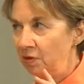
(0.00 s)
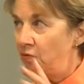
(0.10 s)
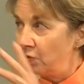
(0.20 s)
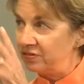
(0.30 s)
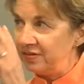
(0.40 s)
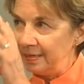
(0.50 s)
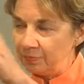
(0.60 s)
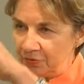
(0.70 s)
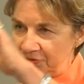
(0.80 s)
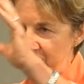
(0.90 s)
for
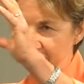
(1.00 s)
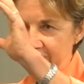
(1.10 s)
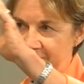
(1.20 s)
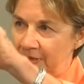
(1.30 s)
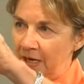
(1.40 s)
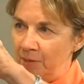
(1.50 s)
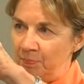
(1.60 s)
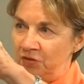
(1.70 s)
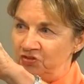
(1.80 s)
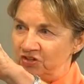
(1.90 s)
example, just a
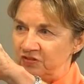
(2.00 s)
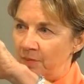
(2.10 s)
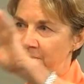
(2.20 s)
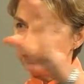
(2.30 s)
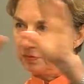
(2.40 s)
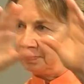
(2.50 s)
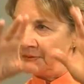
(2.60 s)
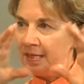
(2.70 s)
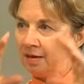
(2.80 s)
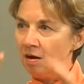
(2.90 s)
jigsaw puzzle,
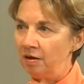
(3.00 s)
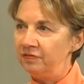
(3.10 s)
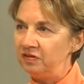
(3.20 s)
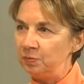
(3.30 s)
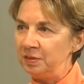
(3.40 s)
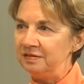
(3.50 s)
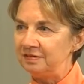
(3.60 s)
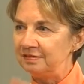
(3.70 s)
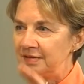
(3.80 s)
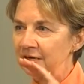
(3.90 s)
and all of these
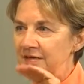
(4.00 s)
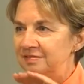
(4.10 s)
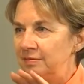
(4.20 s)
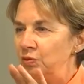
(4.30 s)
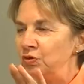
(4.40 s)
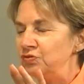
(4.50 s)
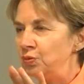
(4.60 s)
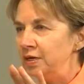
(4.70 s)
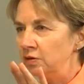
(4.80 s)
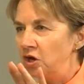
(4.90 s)
pieces, someone has
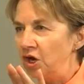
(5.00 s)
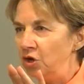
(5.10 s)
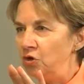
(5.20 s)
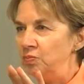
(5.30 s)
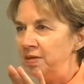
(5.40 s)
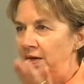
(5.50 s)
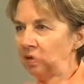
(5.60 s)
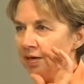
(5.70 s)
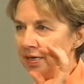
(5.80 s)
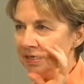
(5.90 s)
written code
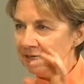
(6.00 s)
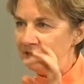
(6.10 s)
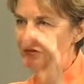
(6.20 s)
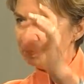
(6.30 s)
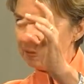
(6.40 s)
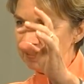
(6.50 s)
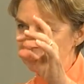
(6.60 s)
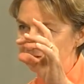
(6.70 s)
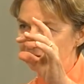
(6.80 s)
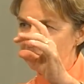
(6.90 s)
behind each
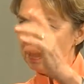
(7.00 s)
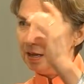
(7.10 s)
piece,